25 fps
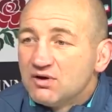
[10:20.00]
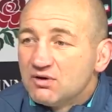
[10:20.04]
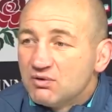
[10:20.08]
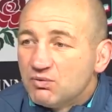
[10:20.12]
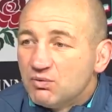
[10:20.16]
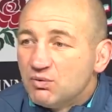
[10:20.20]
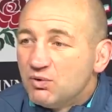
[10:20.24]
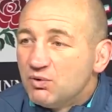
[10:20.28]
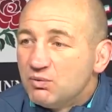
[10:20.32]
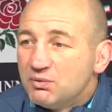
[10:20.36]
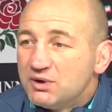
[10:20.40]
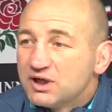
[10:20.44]

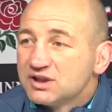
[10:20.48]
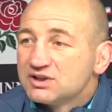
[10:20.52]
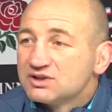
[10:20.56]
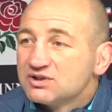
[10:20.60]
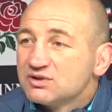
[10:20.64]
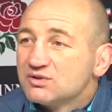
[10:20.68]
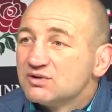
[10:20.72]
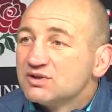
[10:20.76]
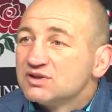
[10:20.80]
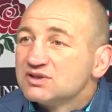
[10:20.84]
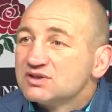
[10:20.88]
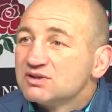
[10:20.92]
We'll make
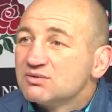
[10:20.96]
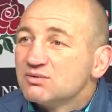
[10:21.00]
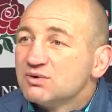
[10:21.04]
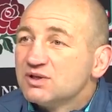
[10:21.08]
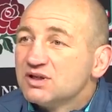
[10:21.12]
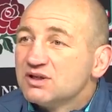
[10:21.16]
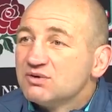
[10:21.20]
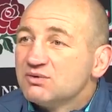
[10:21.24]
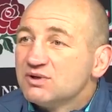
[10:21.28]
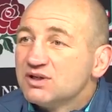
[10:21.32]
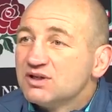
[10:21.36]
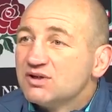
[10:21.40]
sure is that
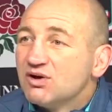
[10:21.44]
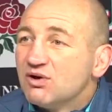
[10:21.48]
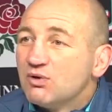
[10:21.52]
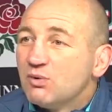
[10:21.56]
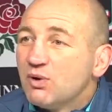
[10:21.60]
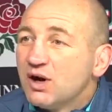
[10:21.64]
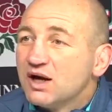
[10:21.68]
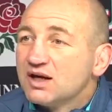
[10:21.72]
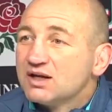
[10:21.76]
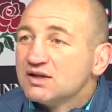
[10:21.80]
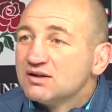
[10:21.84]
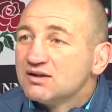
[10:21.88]
we go
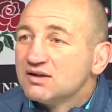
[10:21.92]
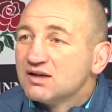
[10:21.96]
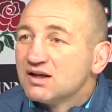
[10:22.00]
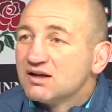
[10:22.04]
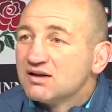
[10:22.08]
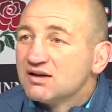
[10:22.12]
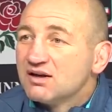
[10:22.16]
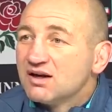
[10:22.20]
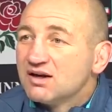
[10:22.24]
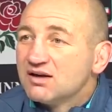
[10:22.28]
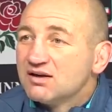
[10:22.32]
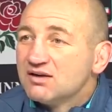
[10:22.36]
away
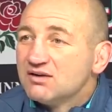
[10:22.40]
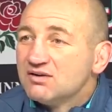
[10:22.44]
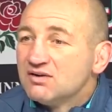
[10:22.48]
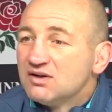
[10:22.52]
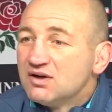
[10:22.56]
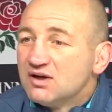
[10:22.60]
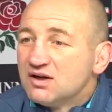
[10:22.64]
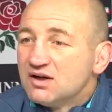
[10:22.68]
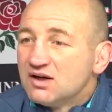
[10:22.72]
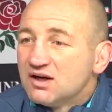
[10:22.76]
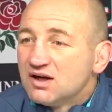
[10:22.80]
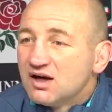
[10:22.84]

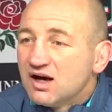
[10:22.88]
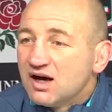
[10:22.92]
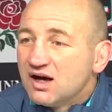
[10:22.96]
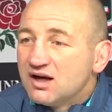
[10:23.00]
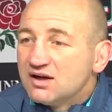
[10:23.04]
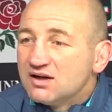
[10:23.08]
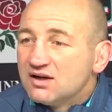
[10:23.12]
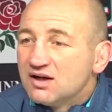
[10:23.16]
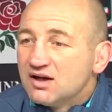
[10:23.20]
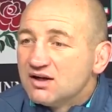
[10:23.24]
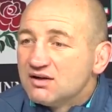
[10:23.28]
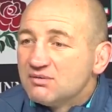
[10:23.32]

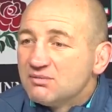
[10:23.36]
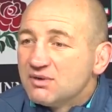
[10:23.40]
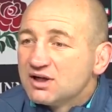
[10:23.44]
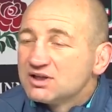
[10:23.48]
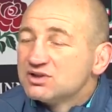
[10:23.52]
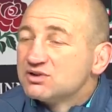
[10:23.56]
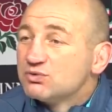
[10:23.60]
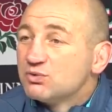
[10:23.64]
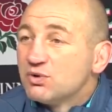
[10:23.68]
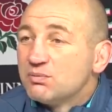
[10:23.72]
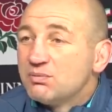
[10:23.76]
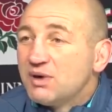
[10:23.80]
and make
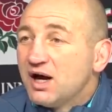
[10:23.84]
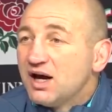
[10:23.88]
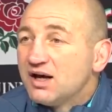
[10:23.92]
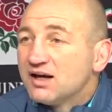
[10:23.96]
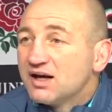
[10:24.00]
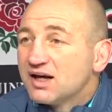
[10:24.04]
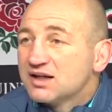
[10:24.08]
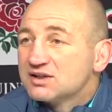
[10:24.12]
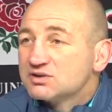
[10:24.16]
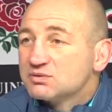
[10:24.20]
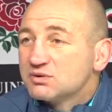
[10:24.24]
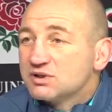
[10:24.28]
sure we're better
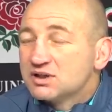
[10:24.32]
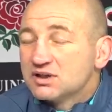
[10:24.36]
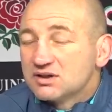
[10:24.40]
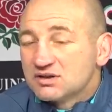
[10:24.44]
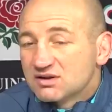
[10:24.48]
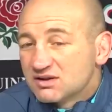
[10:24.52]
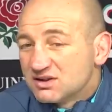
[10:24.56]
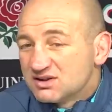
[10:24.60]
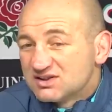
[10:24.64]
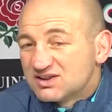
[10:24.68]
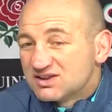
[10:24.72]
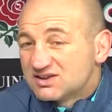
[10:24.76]
next week.
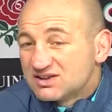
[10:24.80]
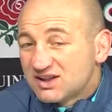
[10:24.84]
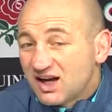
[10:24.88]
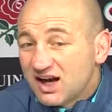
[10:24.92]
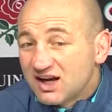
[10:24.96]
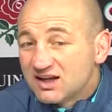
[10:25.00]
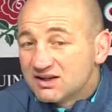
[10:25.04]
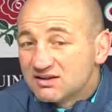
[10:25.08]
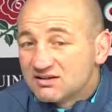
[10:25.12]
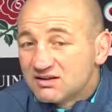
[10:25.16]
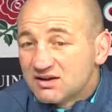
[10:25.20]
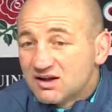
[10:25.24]
As I
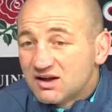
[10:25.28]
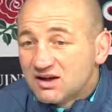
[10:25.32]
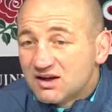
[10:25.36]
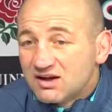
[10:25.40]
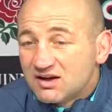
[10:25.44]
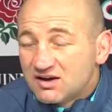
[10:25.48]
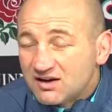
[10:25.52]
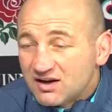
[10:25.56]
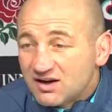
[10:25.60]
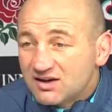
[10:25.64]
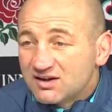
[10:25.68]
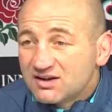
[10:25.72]
say,
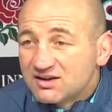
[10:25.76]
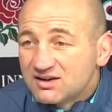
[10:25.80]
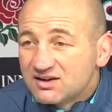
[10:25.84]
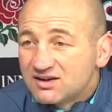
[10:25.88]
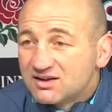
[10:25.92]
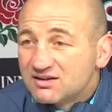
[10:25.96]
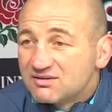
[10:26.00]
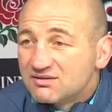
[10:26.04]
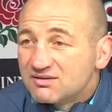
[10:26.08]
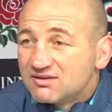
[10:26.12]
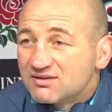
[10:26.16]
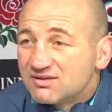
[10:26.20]
I think
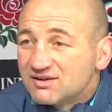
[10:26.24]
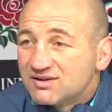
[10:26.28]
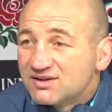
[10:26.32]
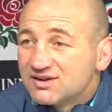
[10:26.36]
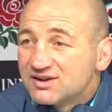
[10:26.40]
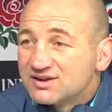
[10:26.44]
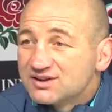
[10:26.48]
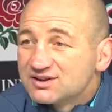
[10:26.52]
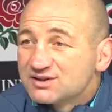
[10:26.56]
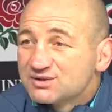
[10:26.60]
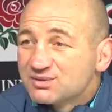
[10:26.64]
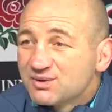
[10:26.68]

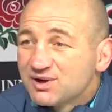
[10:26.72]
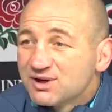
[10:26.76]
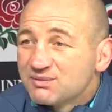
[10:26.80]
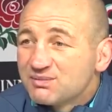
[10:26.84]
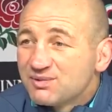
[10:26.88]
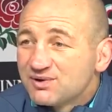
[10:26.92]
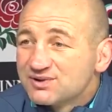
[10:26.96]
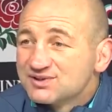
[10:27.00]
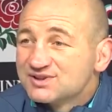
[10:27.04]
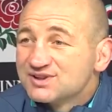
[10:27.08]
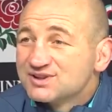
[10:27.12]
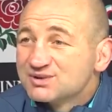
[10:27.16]
at 20
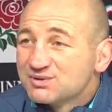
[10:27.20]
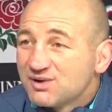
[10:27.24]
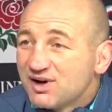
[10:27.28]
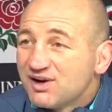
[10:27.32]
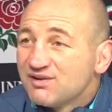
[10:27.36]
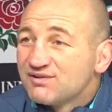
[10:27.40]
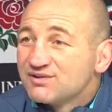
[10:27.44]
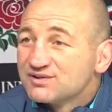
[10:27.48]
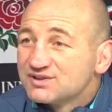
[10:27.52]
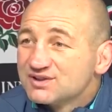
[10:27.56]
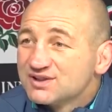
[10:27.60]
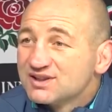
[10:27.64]
points to
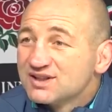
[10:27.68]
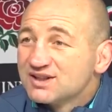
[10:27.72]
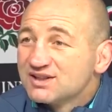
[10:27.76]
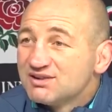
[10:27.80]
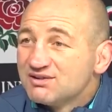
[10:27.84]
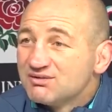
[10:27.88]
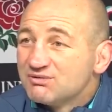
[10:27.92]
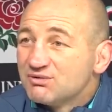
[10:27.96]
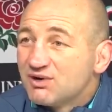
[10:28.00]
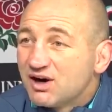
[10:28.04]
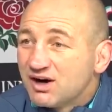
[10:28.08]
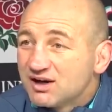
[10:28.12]
12, I was
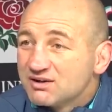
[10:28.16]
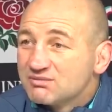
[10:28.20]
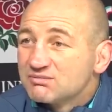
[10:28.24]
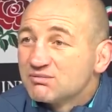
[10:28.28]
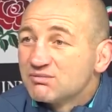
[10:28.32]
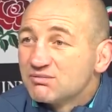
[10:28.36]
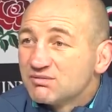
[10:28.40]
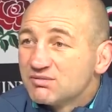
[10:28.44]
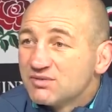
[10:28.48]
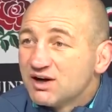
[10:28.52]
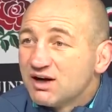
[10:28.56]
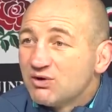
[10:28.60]
thinking, right,
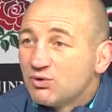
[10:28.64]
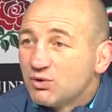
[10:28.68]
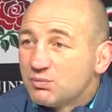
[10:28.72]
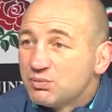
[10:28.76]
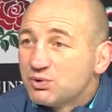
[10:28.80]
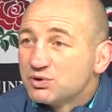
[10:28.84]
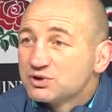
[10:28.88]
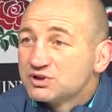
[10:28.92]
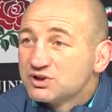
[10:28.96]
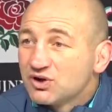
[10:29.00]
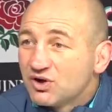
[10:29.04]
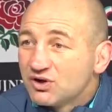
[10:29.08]
now we'll
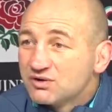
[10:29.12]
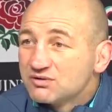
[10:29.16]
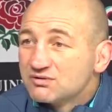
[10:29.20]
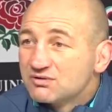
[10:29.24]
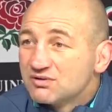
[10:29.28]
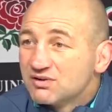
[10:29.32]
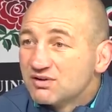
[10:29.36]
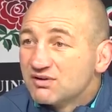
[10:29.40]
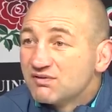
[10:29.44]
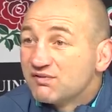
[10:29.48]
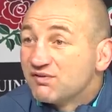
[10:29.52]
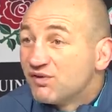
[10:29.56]
push on.
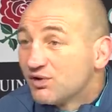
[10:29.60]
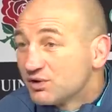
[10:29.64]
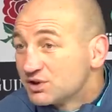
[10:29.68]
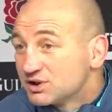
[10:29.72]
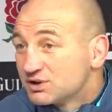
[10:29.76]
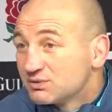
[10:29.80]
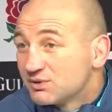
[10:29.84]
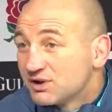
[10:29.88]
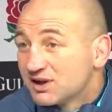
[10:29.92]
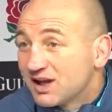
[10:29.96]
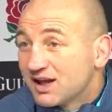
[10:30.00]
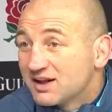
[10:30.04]
And
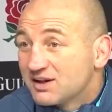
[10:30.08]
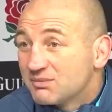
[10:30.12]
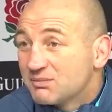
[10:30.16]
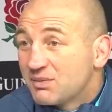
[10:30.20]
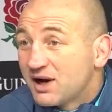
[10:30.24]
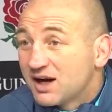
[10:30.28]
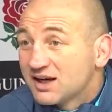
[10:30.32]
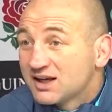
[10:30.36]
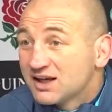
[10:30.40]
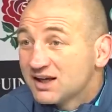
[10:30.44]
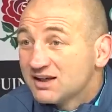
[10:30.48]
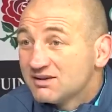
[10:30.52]
unfortunately, we let them
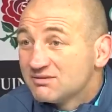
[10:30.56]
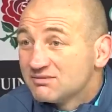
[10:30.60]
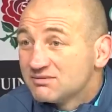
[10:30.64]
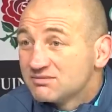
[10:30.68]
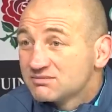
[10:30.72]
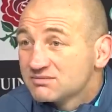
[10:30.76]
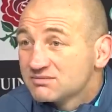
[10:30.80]
back in.